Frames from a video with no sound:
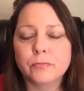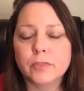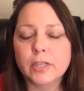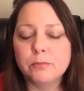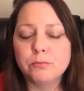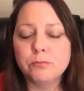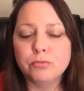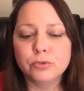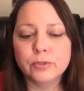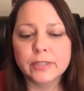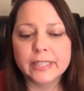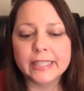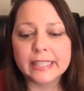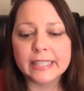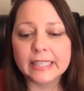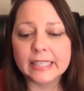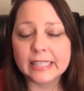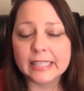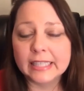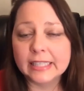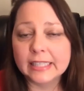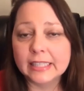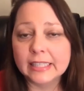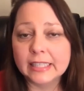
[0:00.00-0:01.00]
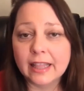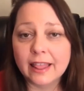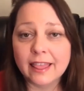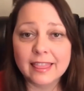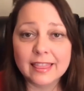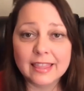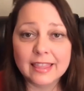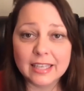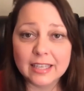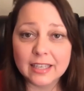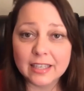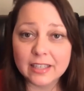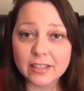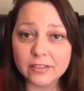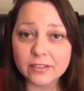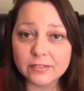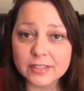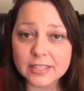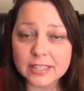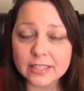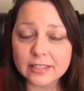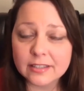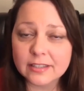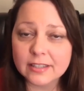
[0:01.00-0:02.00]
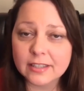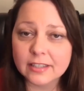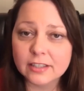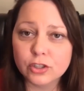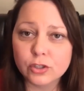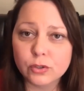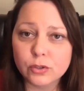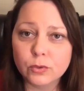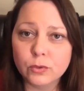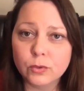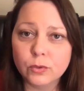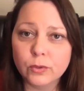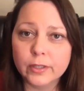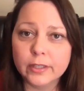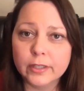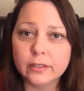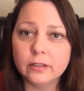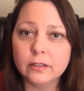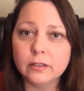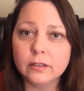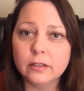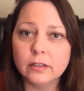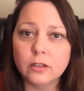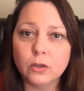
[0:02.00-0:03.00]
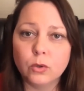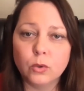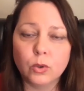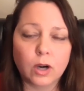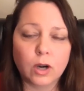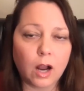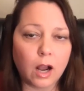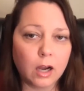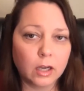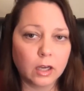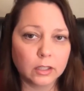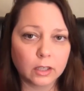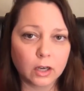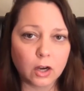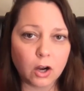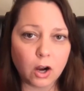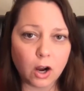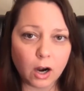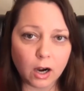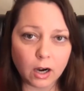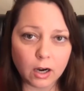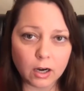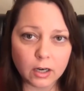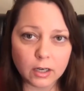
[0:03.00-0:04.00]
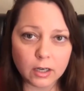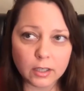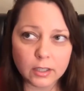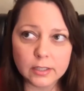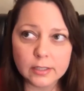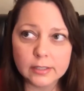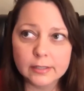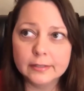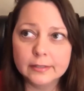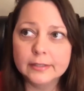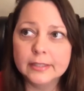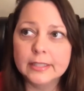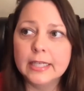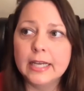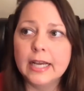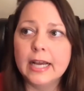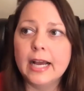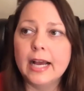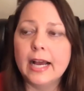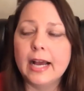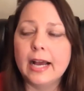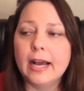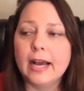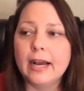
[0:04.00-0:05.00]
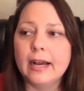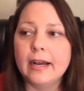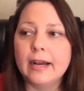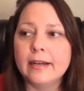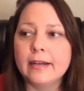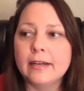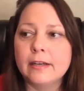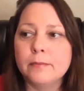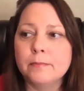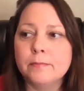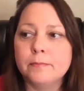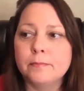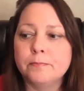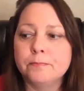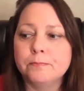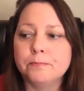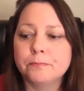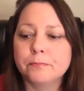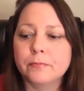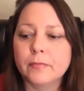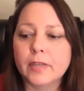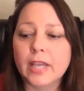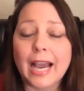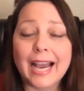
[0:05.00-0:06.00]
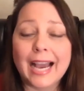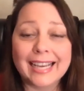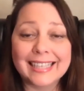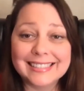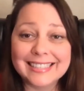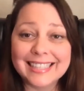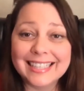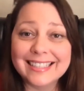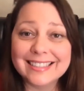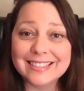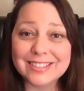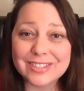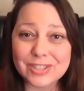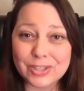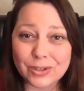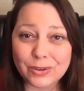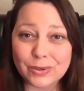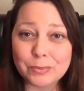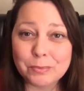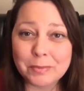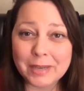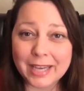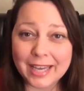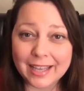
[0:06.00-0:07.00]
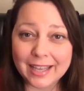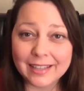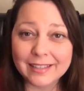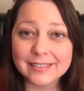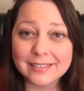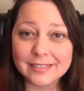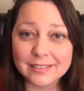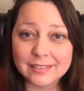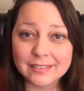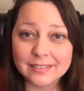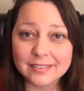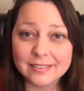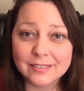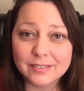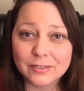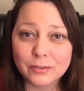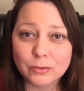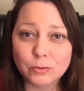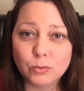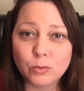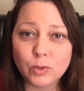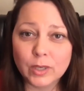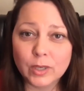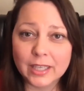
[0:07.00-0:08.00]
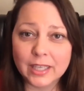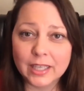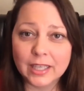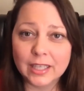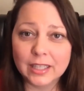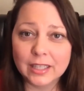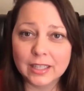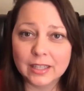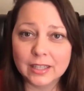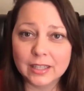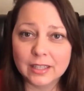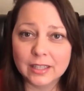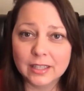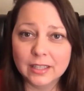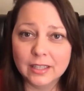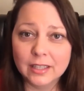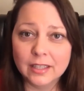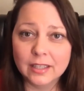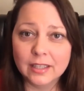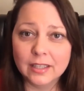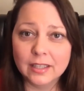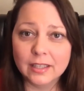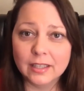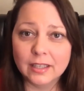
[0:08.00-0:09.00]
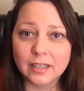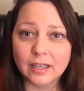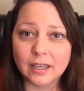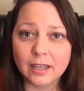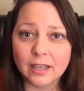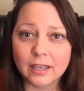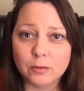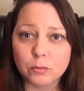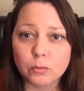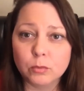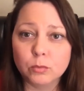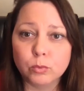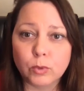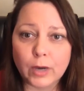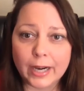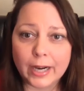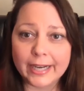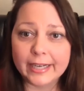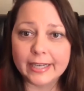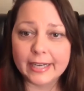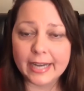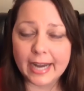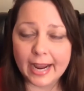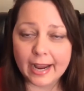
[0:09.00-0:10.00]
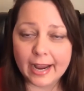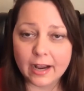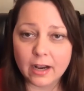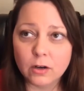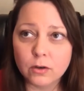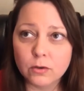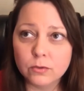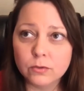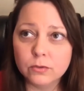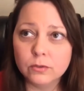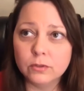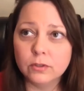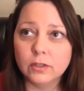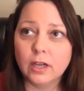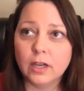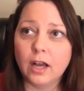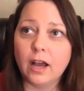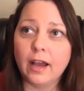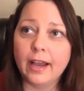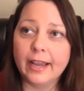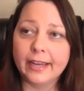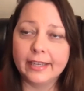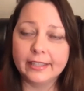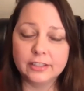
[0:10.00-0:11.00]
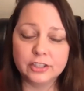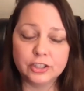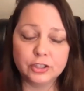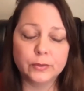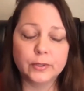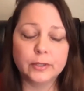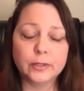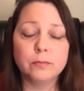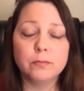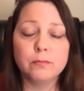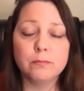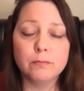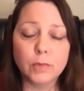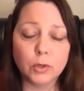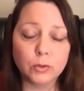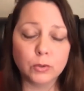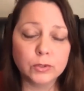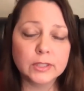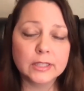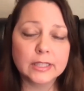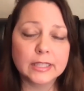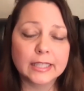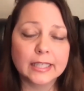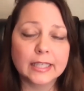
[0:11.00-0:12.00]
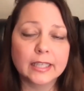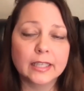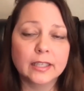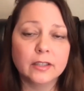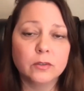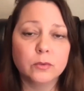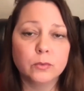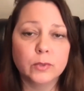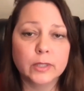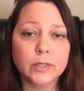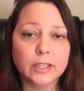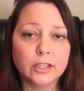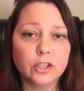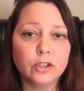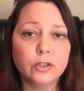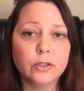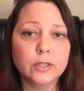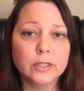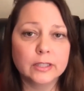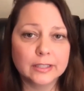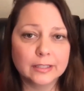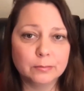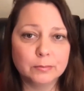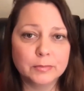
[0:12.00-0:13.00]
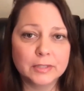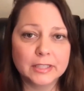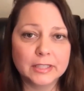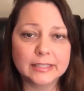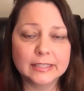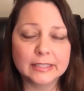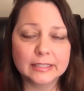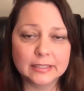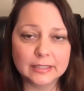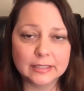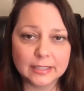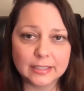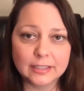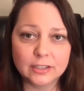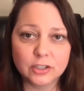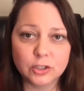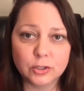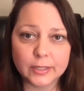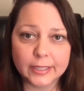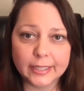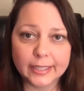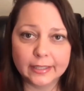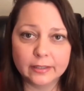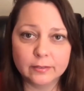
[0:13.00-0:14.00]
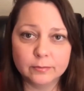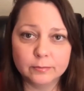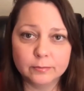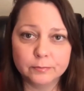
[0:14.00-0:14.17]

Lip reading: breathe in thieves essential oil or on guard. um, I take salt baths with right now, I do it mostly with eucalyptus and tea tree.